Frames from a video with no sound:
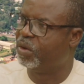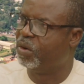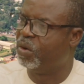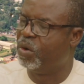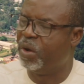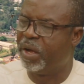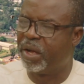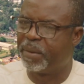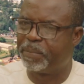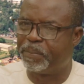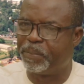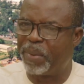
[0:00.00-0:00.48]

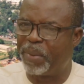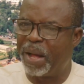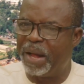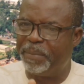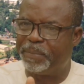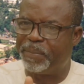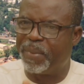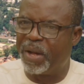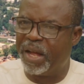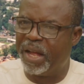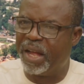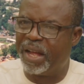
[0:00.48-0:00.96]
or a
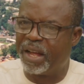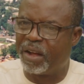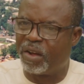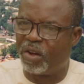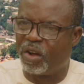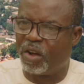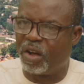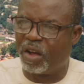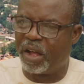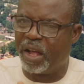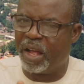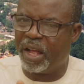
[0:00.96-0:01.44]

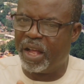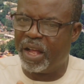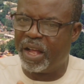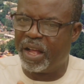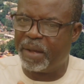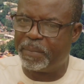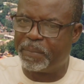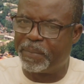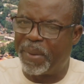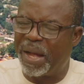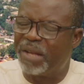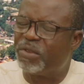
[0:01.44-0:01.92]

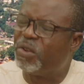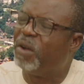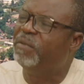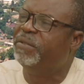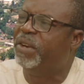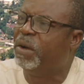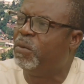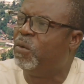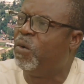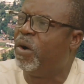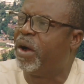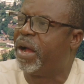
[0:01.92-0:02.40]
part
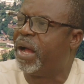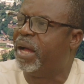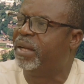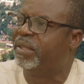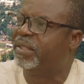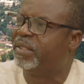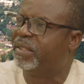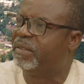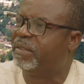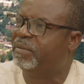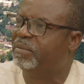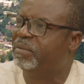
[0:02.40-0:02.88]
of the
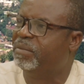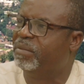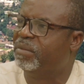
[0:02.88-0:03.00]
workers